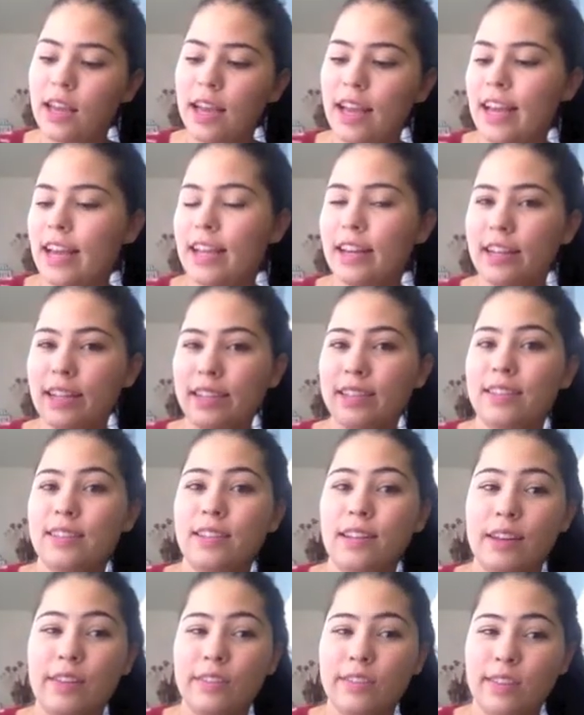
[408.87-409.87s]
and it
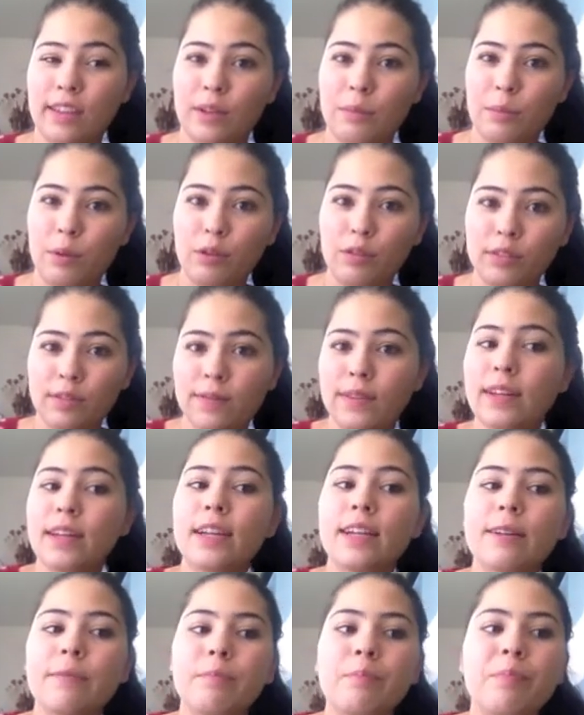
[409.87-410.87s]
still has like most of it in
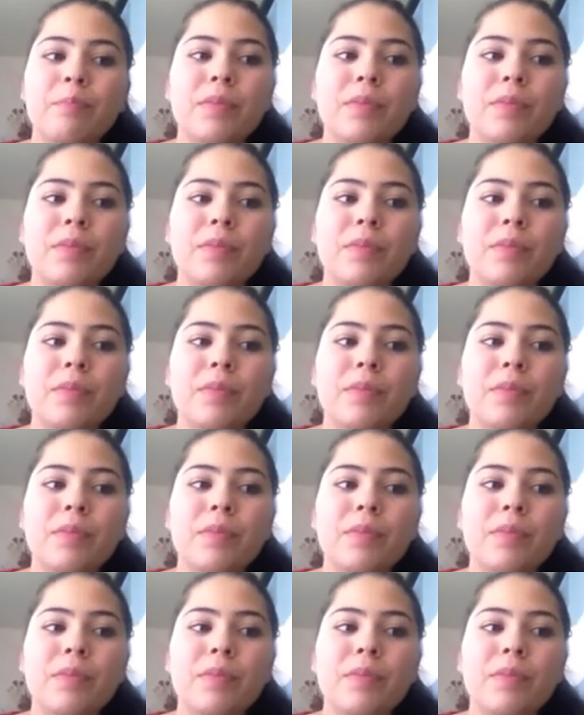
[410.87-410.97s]
it.